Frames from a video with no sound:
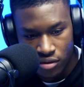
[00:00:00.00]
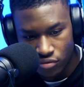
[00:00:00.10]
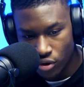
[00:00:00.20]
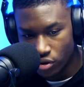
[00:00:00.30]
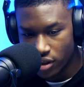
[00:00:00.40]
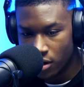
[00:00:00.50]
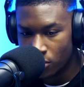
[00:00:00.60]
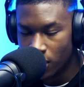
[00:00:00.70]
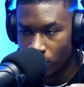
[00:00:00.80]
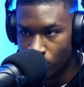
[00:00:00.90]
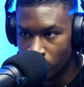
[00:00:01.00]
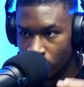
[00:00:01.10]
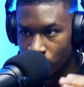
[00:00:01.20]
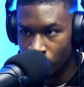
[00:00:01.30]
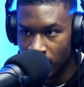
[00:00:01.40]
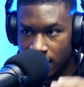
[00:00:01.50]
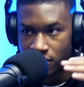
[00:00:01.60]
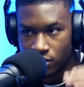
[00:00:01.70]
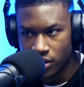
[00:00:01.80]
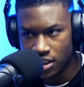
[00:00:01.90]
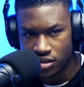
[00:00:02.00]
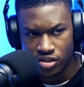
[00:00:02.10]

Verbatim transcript: wrote down what I'd want to do at this location.